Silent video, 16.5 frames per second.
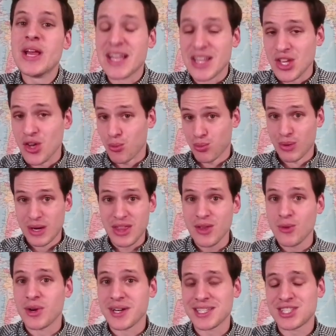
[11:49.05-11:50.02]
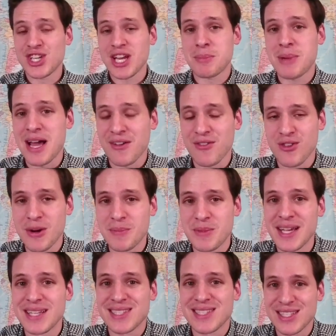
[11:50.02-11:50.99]
and you'll really want to check back for
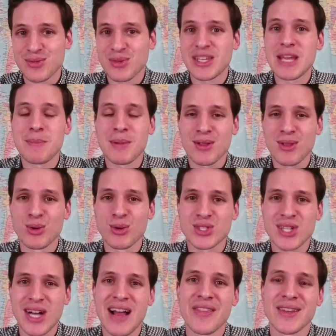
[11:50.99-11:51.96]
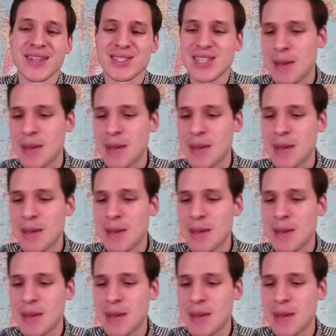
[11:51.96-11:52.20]
updates as we keep a close eye on this.